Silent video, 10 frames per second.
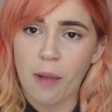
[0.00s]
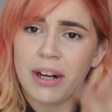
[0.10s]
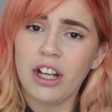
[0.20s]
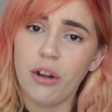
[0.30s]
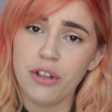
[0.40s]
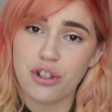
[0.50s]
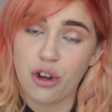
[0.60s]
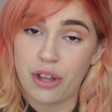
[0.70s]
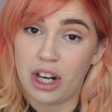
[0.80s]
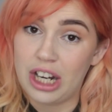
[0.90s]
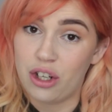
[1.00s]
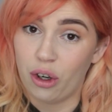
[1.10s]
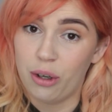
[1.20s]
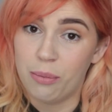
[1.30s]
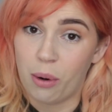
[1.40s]
going to go on the two that I
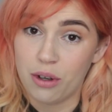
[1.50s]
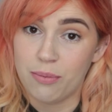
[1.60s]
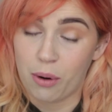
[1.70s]
know more